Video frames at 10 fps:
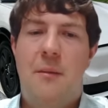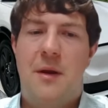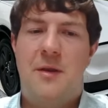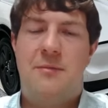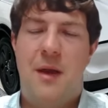
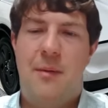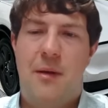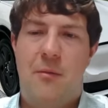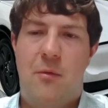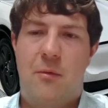but it's maybe
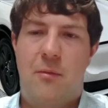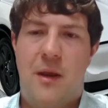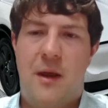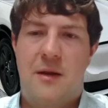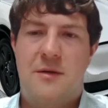more
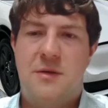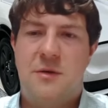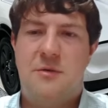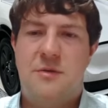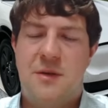related
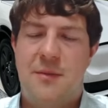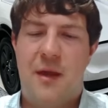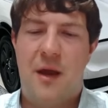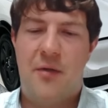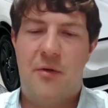to some of
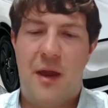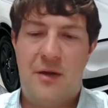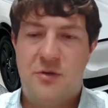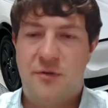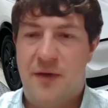the other
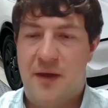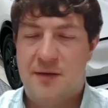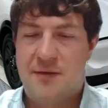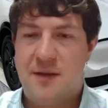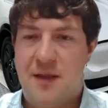
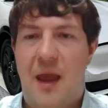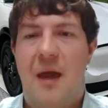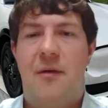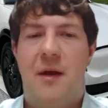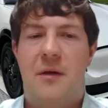SUVs that they
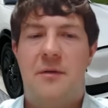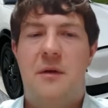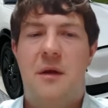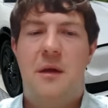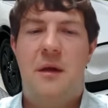have out.
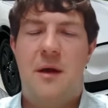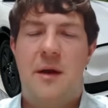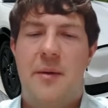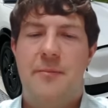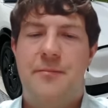
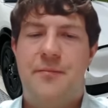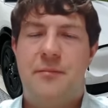Um,